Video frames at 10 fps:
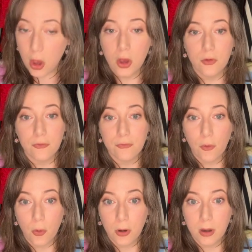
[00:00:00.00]

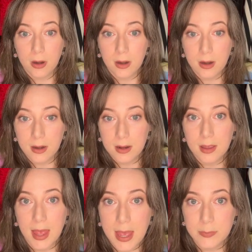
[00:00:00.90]
4
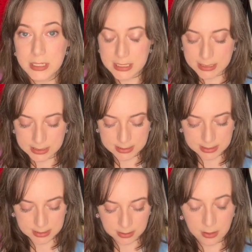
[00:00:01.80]
empties
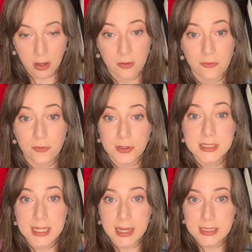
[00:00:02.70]
of
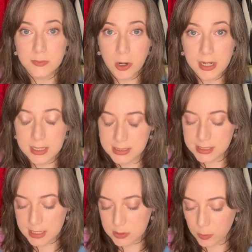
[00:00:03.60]
full-size products
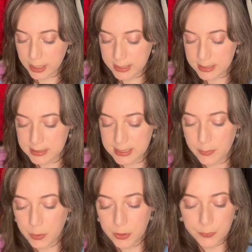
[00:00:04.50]
as well as a
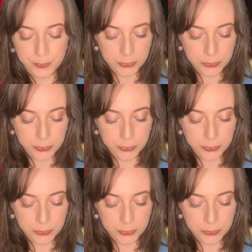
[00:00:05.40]
sample.